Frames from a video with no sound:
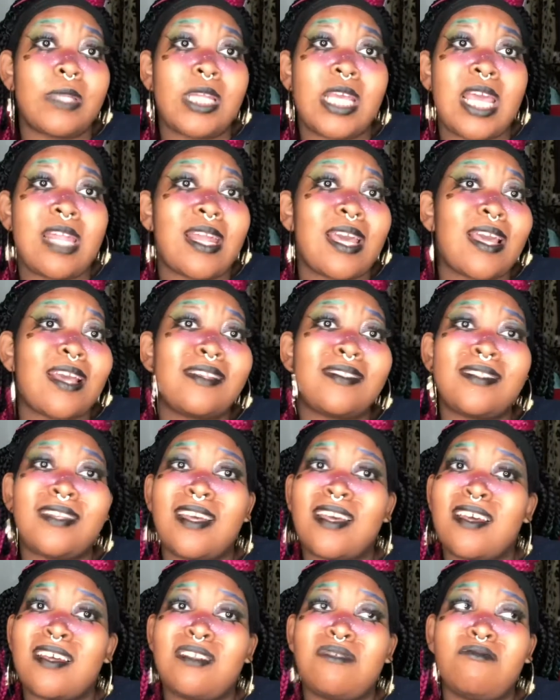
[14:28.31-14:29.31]
Like I said,
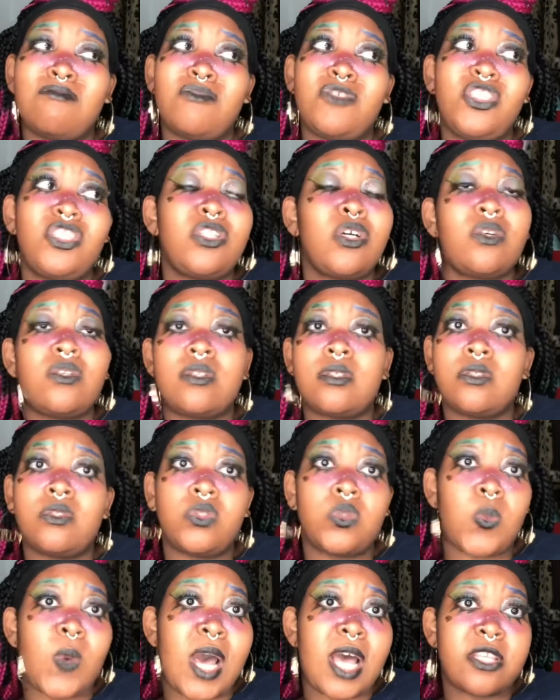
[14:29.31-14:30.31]
you don't know who's
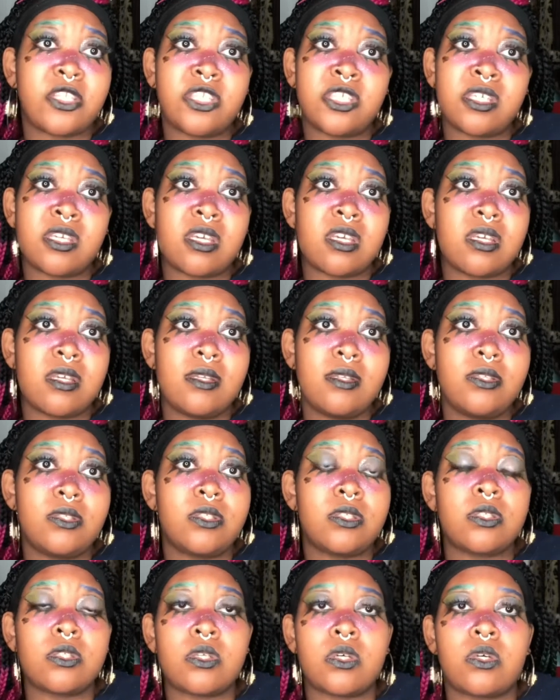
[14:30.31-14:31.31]
watching it,
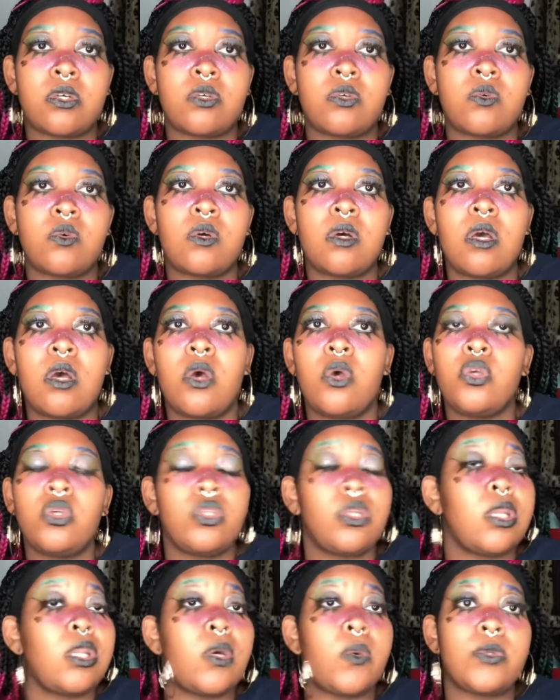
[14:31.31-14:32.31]
so you don't
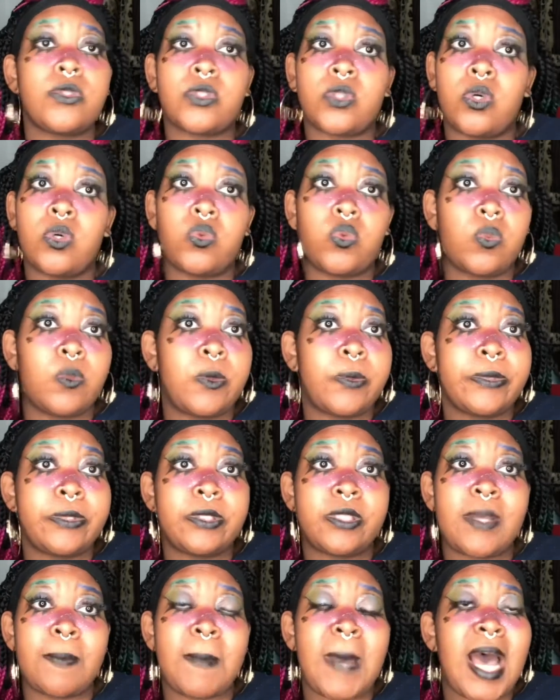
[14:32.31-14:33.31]
know what's going through people's
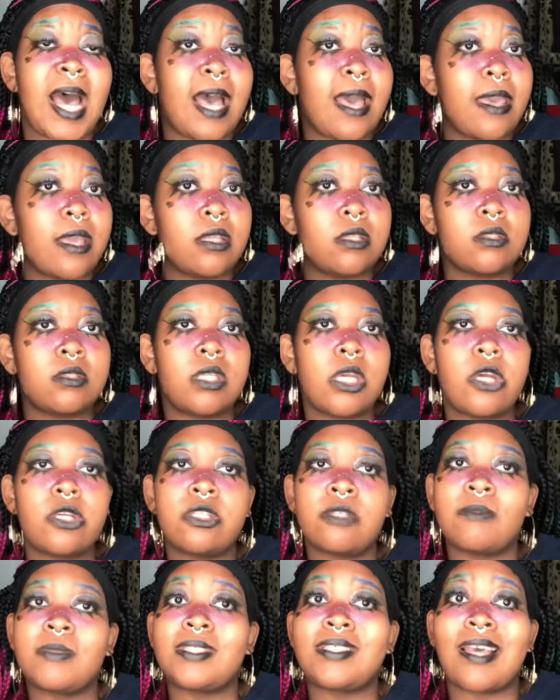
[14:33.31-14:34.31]
minds. There are some
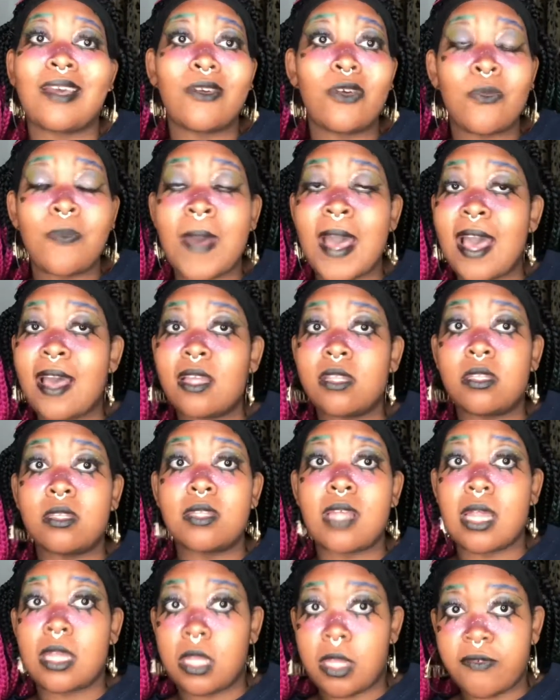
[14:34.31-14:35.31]
psychopaths that
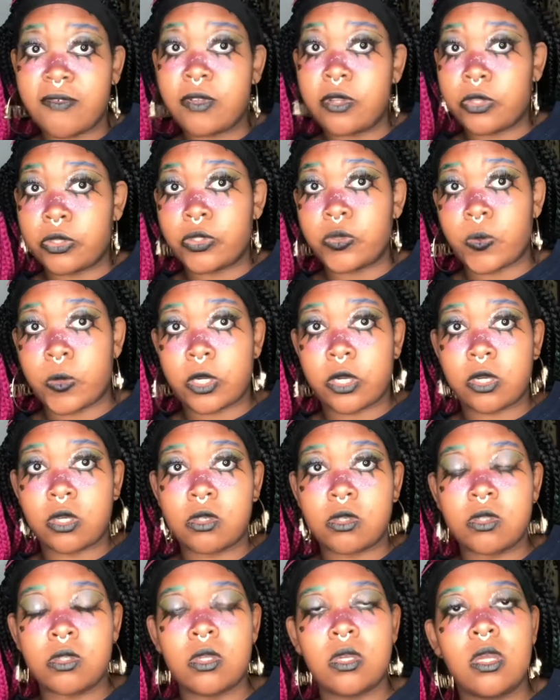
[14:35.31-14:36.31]
live in this world
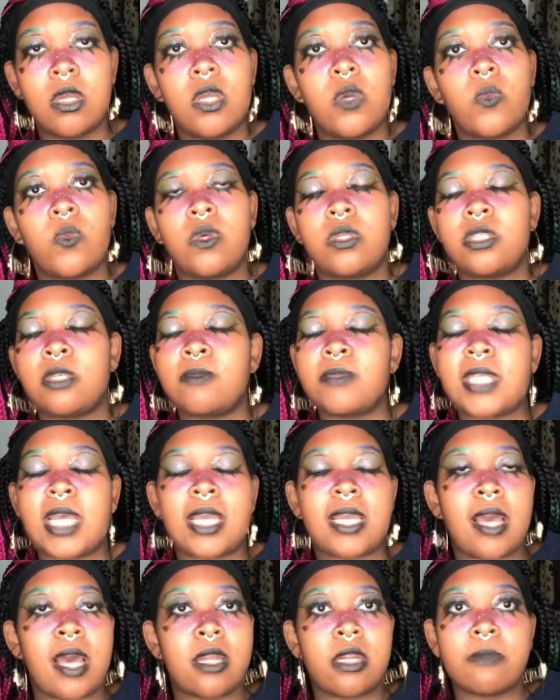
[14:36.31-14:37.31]
with some
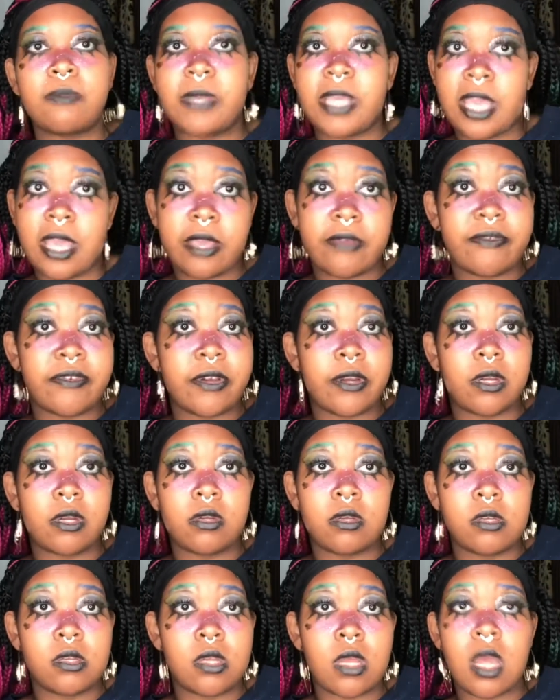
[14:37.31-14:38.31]
psychotic behavior.
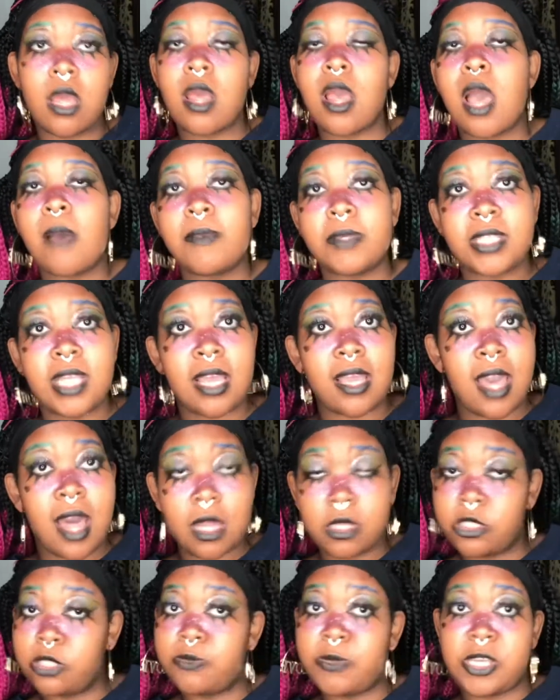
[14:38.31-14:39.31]
I'm a psychology
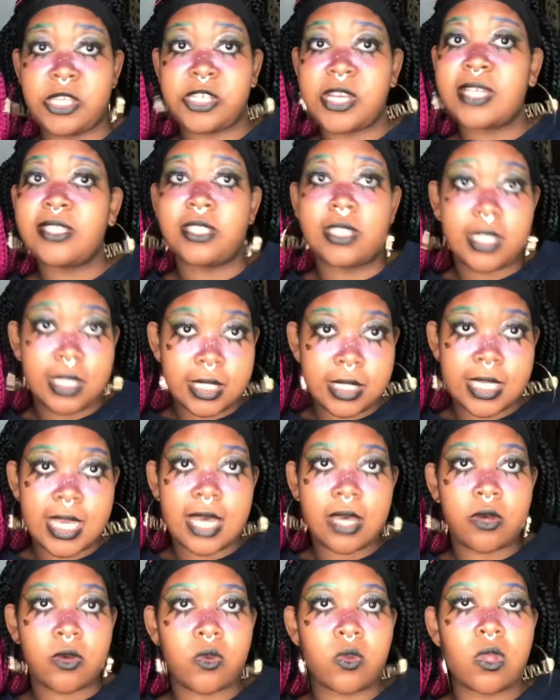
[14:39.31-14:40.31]
major, as you can tell.